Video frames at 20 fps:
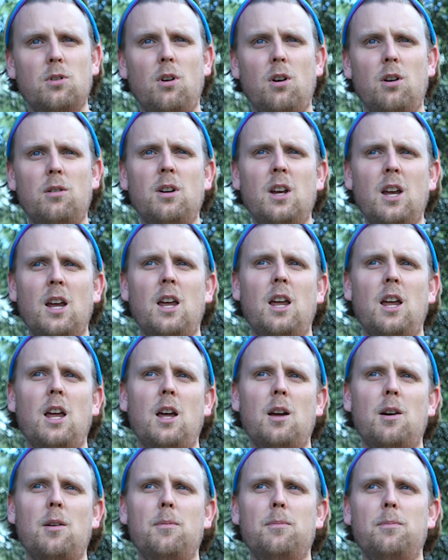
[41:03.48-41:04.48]
God
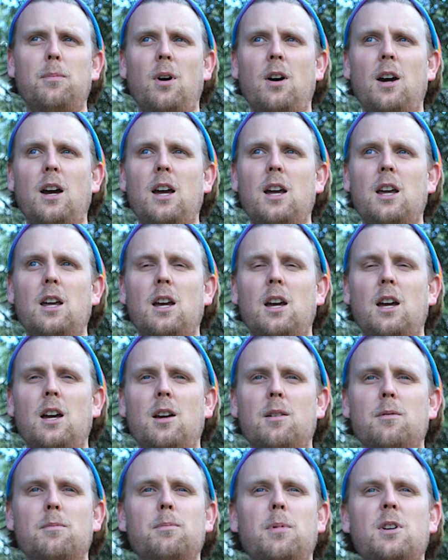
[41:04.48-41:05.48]

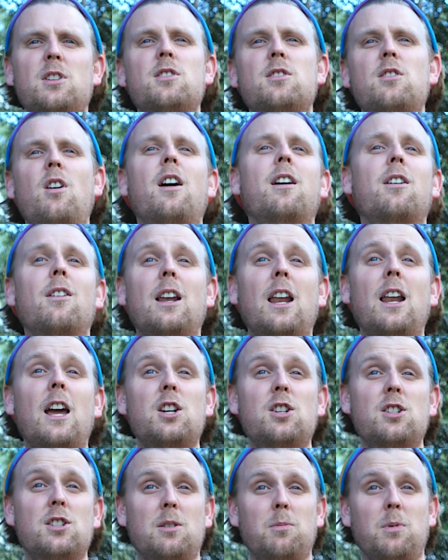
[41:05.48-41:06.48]
by desiring a
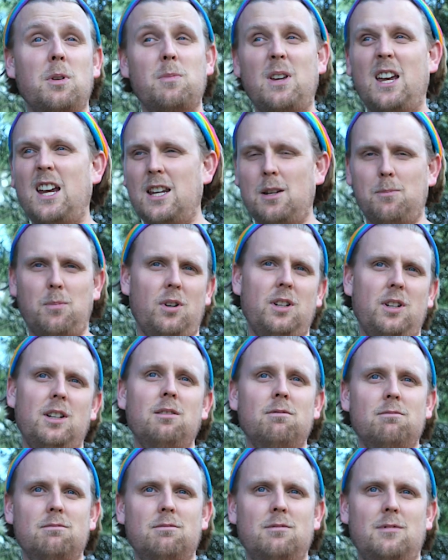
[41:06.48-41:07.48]
relationship with anybody.
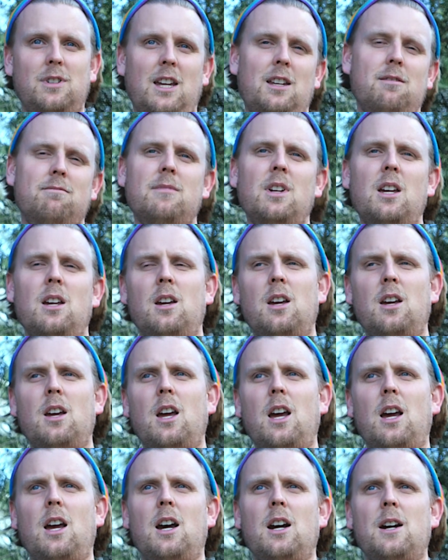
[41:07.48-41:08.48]
Okay.
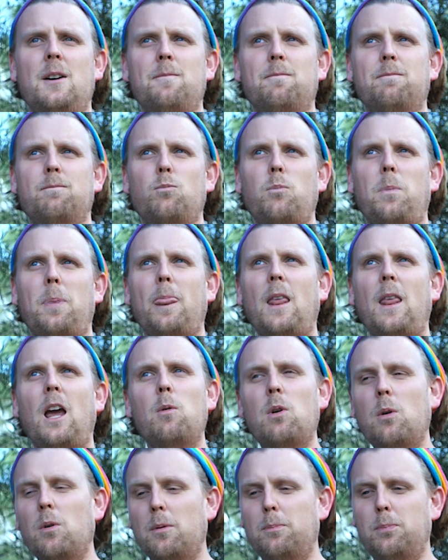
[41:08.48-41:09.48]
And
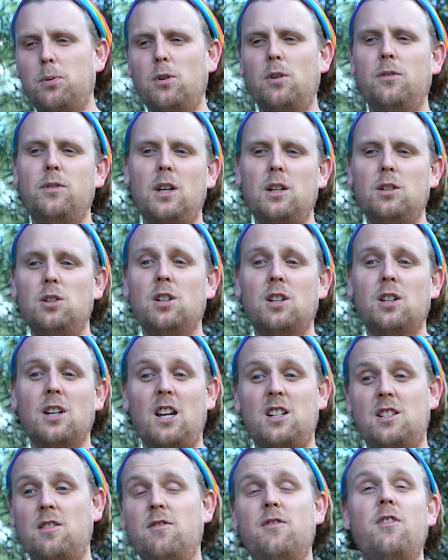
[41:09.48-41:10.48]
we want to prove that you can
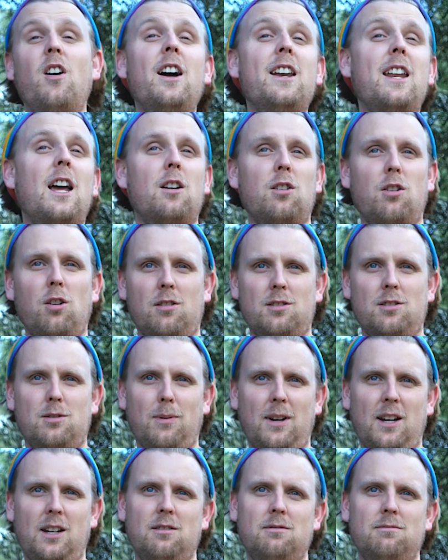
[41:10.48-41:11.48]
actually find out God's
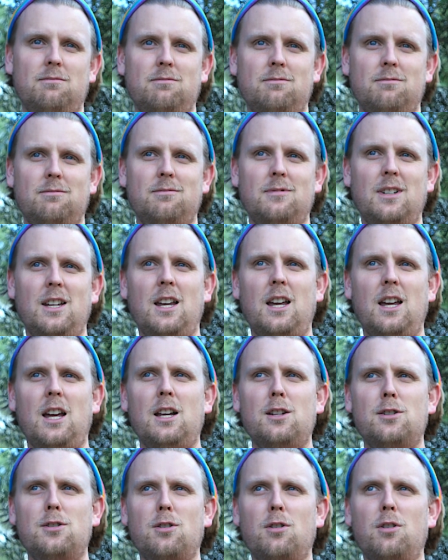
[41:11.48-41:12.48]
way.
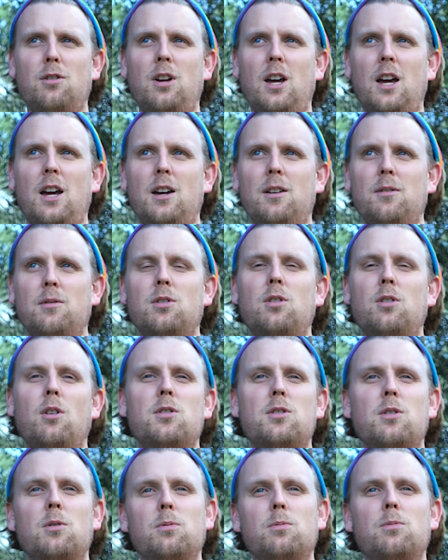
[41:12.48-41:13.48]
And so
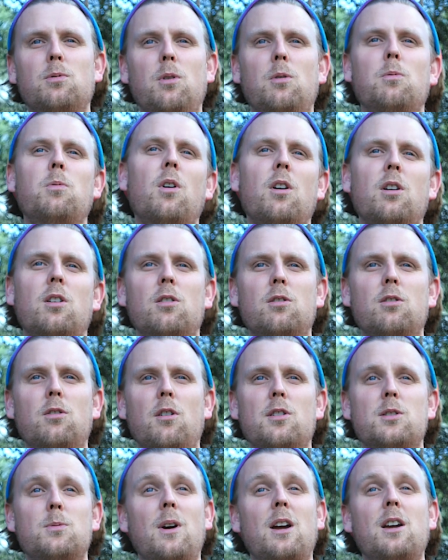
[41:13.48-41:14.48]
those who work on
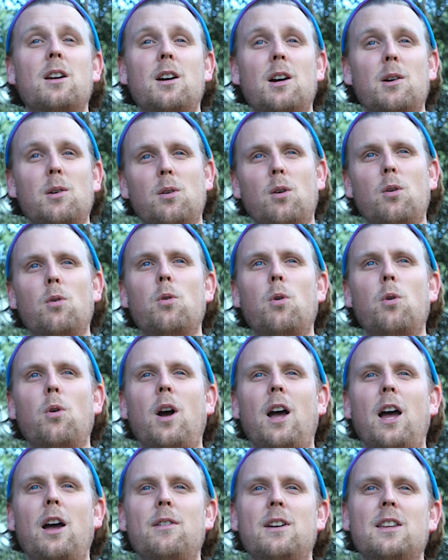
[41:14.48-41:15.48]
God's Way are all
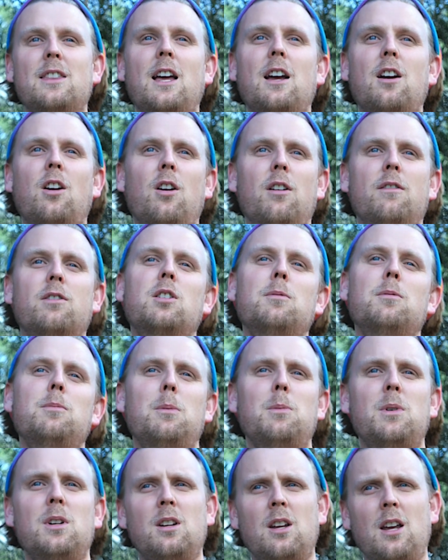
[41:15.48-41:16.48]
having that kind of
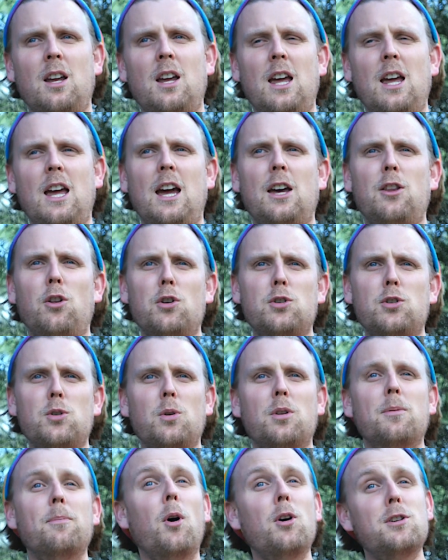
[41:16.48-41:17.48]
commitment. And those who
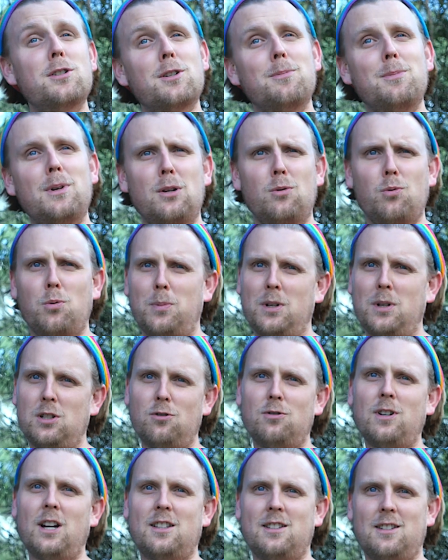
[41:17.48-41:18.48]
are the most committed will be
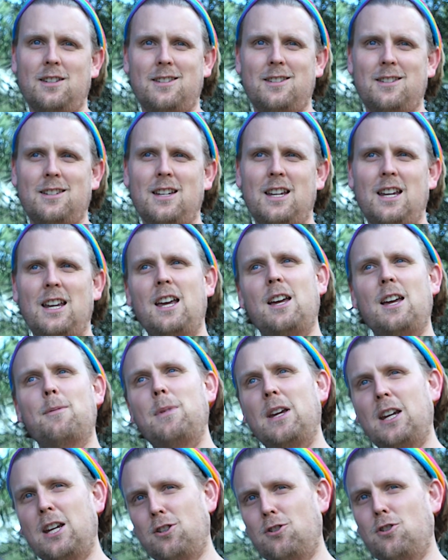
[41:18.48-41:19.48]
directors,
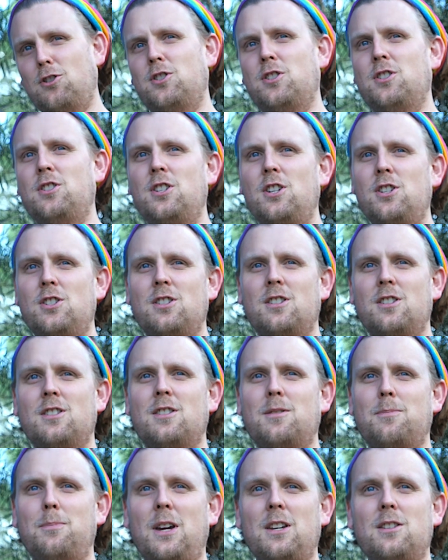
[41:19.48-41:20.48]
making those
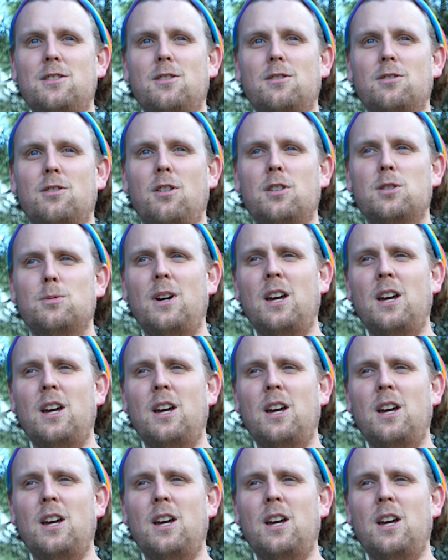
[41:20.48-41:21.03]
decisions based on God's